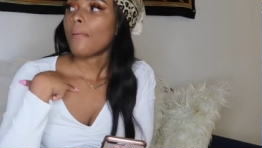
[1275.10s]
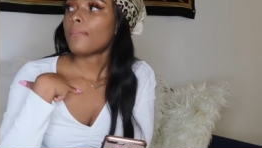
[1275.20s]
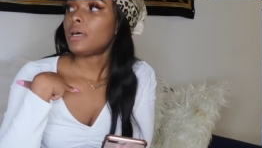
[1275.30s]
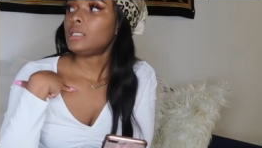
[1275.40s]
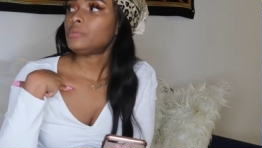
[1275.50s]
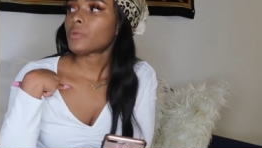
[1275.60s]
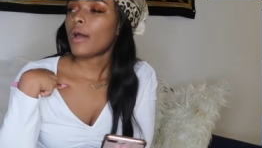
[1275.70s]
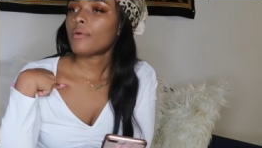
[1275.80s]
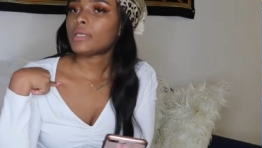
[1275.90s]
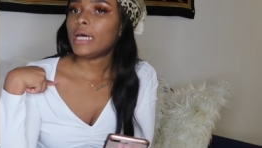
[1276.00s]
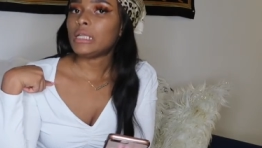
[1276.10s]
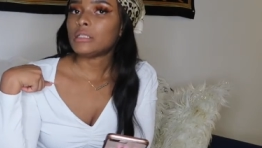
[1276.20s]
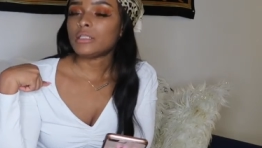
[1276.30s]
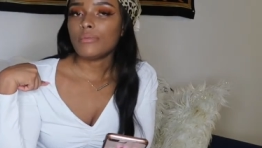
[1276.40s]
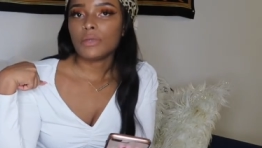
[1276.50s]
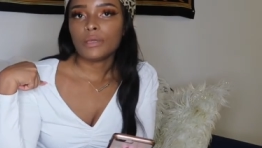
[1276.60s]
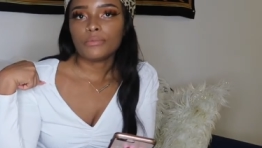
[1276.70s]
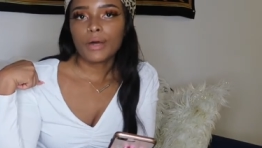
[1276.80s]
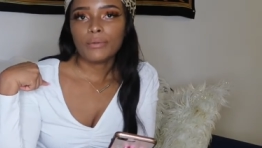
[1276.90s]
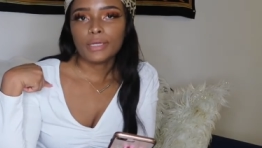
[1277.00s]
But I would get
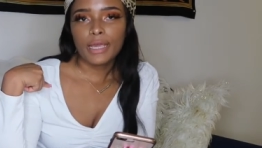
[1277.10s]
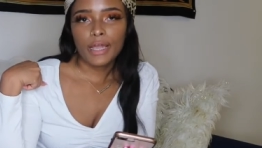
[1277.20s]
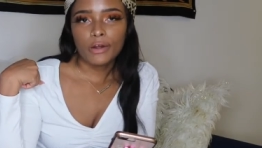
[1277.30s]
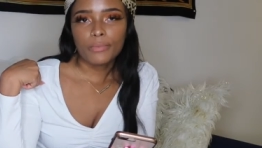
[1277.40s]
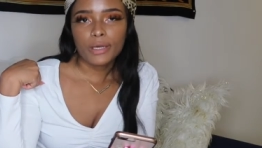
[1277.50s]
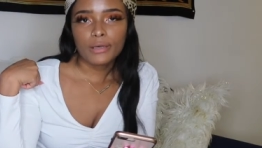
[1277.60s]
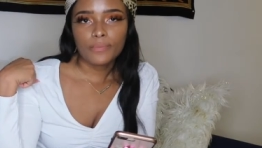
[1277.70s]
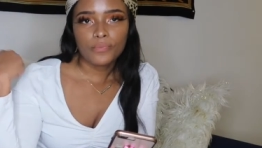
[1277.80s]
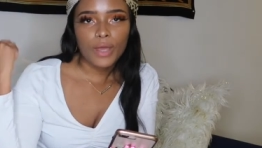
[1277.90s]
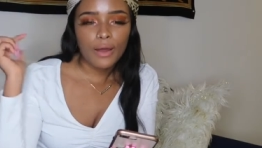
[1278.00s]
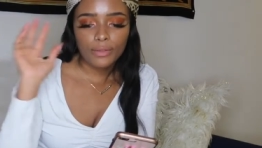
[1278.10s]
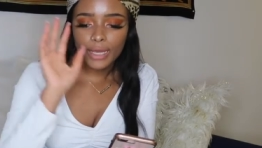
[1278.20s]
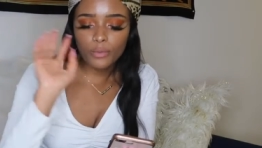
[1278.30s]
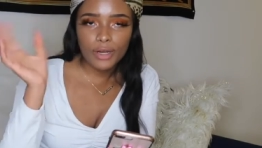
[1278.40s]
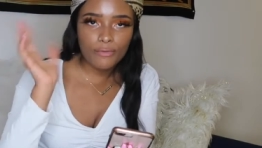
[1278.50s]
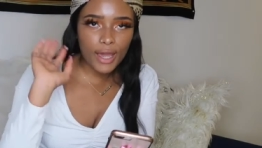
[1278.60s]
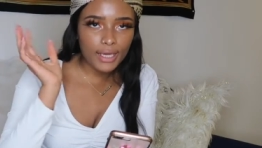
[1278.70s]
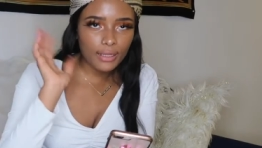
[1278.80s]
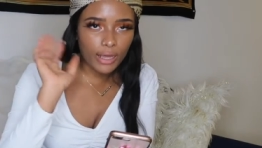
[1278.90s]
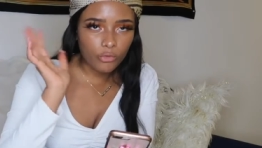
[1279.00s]
something probably in Arabic. Like whenever I
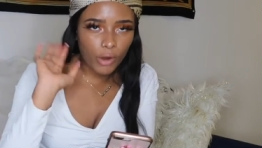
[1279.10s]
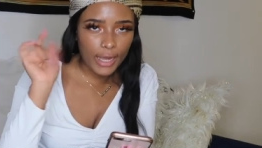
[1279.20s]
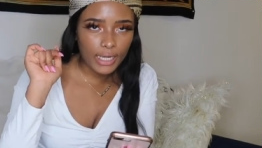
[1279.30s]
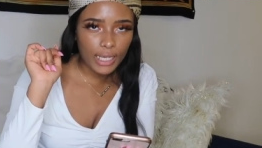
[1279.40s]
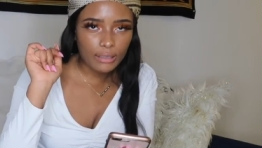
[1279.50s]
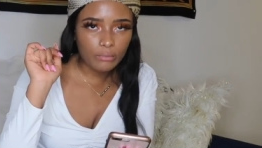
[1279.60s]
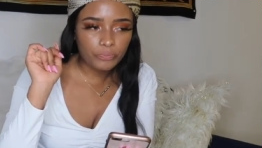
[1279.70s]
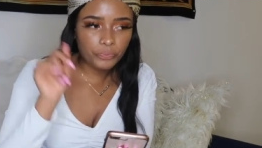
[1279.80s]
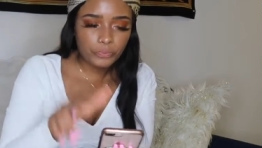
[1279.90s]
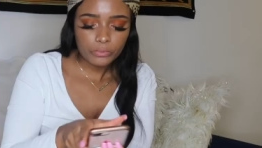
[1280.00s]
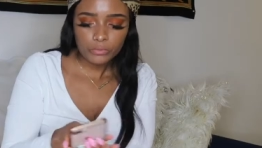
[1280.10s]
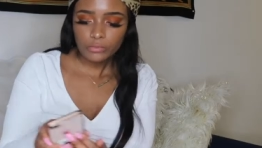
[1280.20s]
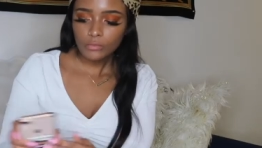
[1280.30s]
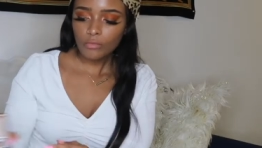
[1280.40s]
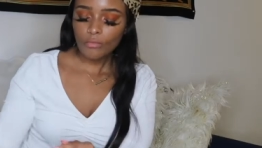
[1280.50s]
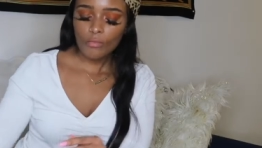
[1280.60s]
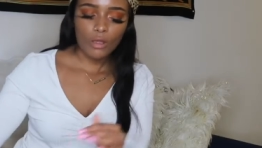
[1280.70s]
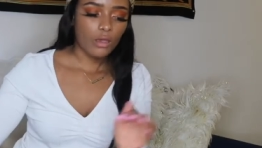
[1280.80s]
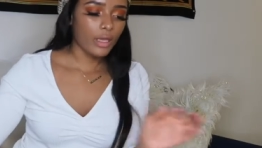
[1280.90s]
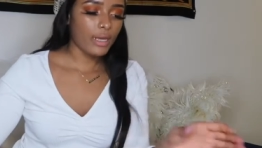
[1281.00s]
get like writing
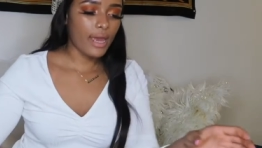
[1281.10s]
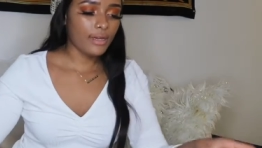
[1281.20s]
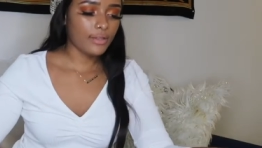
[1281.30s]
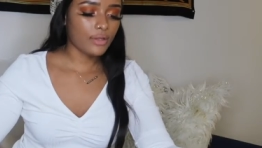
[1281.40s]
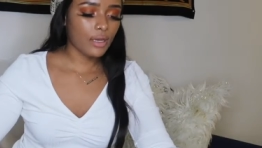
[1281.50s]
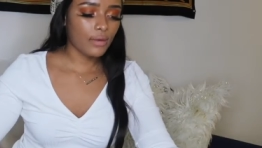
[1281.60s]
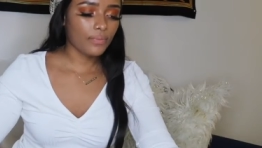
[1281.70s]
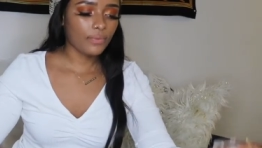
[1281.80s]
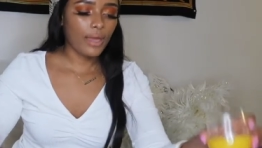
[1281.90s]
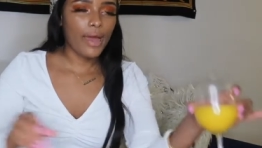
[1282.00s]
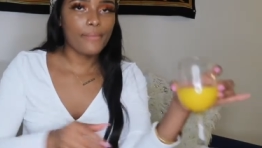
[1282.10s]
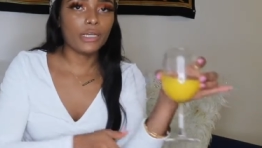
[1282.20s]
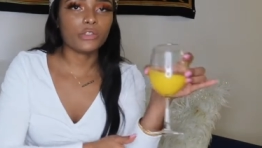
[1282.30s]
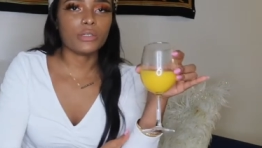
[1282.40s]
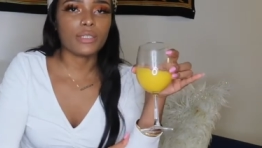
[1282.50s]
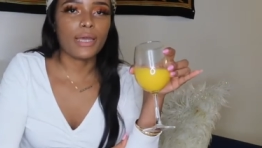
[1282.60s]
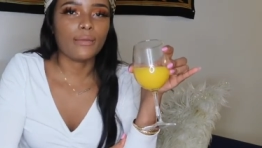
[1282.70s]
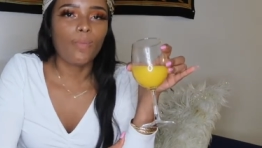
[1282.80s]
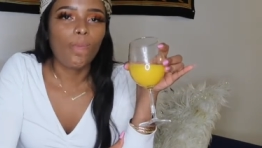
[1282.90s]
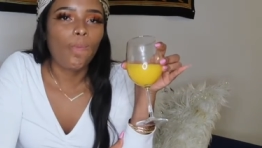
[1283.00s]
in anything, I make sure it's
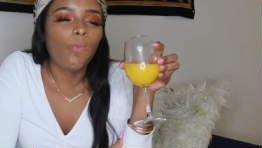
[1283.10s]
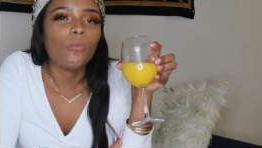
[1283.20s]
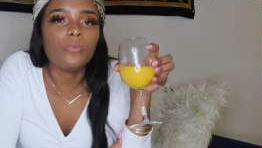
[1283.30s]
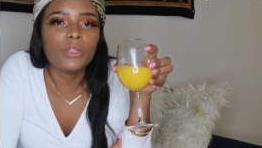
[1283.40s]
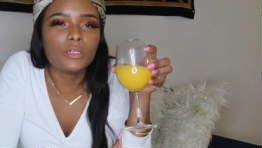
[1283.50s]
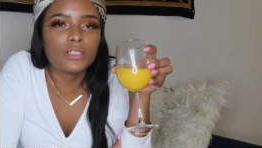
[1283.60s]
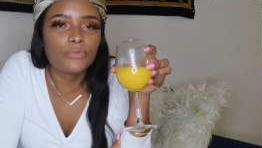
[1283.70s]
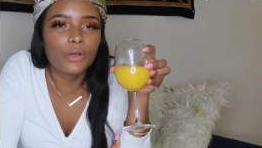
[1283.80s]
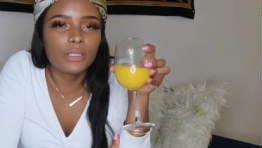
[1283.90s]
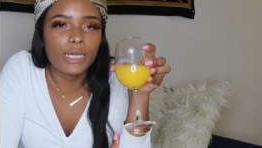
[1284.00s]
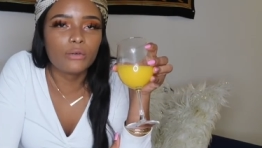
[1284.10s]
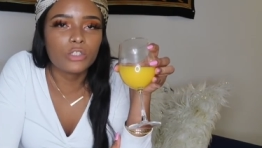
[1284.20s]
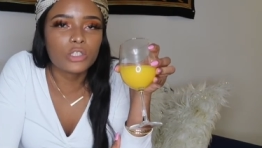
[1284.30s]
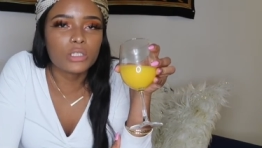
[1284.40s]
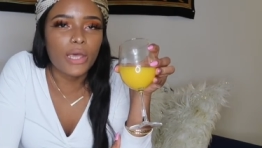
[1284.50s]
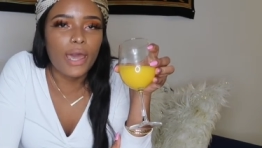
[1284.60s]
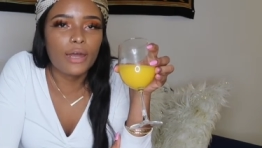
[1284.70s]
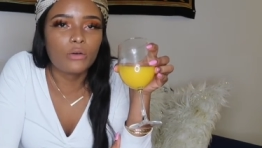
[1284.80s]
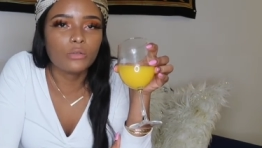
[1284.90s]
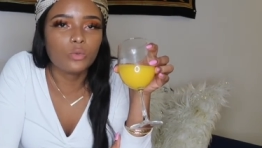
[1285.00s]
like in a different language because like I
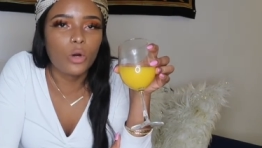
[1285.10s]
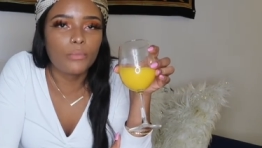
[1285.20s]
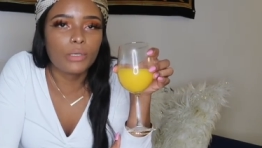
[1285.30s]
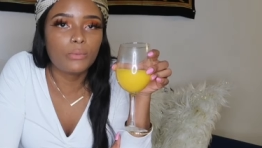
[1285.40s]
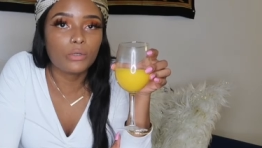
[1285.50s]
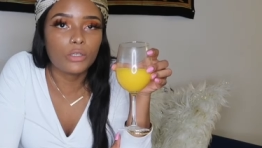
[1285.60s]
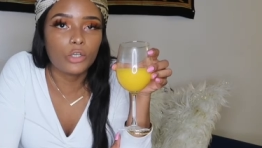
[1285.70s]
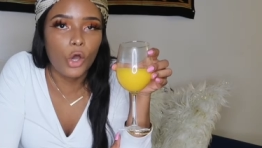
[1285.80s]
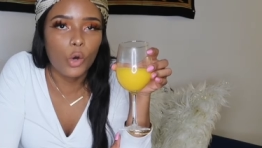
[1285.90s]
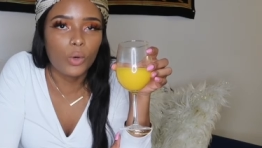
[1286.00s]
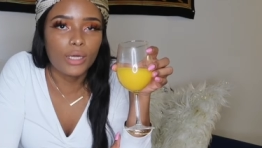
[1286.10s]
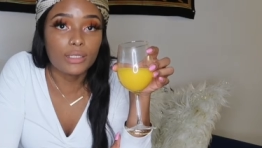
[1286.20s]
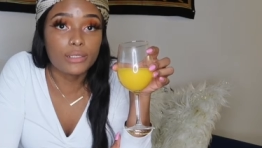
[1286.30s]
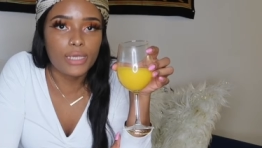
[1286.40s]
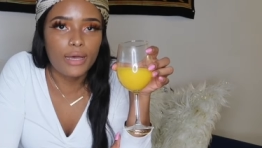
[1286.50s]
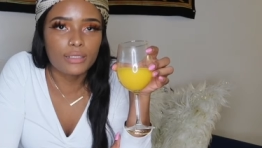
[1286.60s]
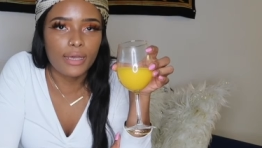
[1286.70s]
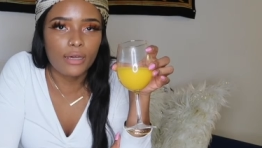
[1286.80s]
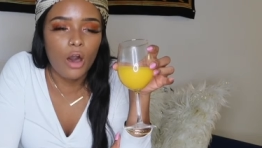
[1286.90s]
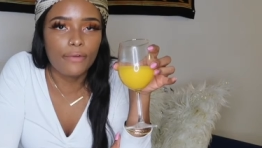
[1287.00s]
don't want people to know what it says
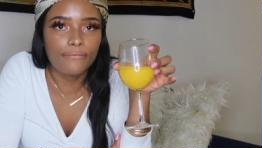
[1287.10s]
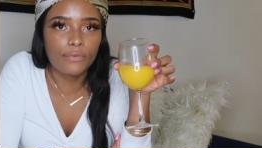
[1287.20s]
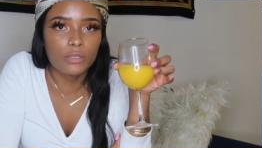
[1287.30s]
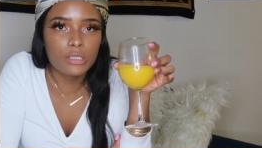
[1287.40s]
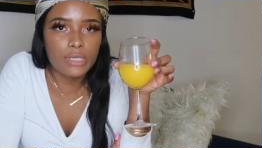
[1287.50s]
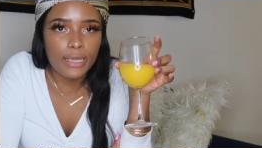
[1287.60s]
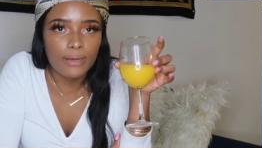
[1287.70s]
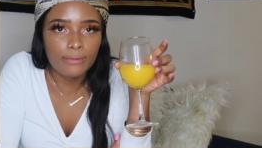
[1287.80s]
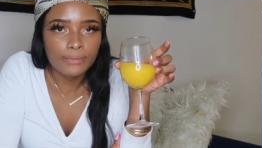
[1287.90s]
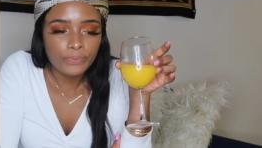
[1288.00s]
like on first sight.